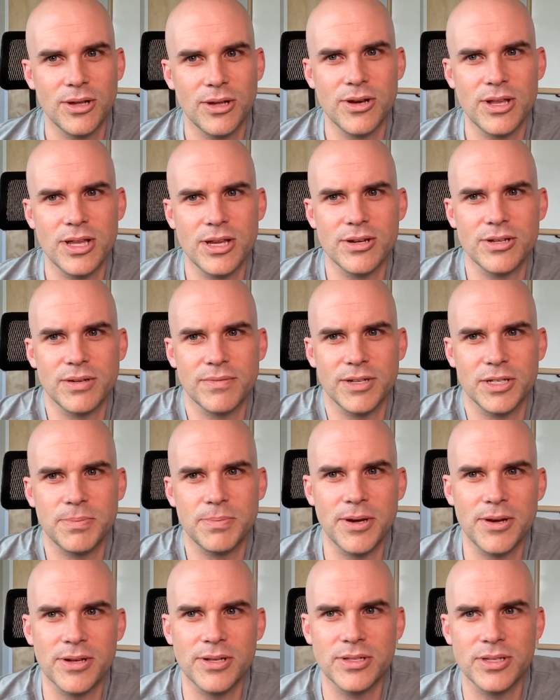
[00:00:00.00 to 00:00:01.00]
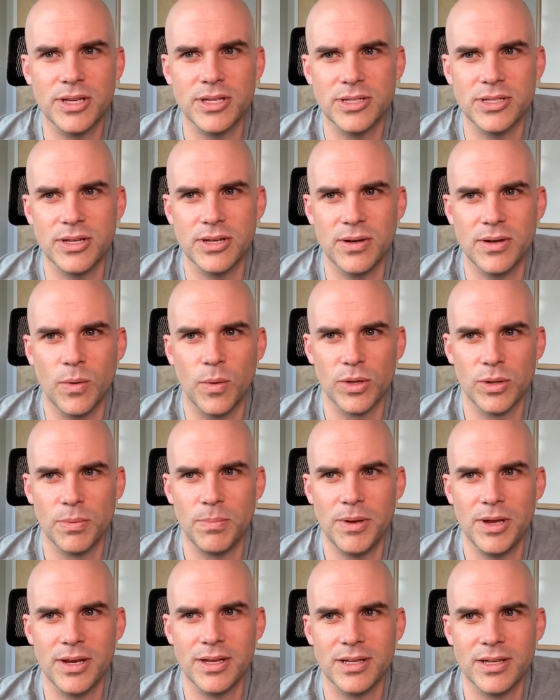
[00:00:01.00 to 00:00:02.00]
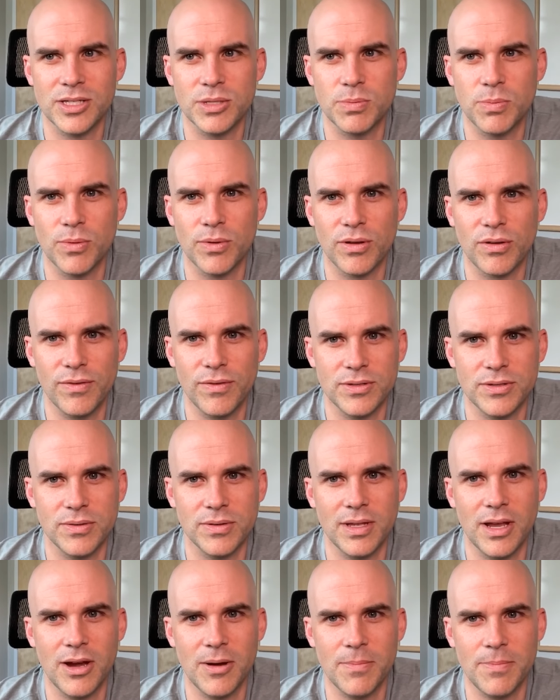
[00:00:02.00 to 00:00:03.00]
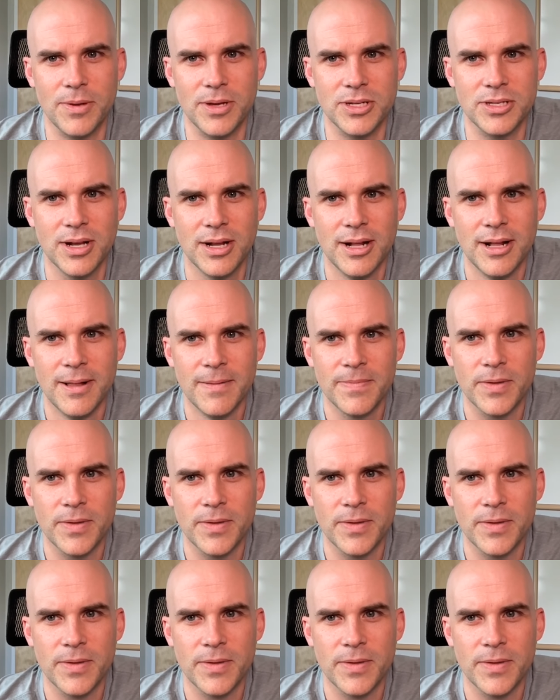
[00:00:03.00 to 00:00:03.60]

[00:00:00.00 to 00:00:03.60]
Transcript: 30 years of experience as an orthopedic and sports physical therapist,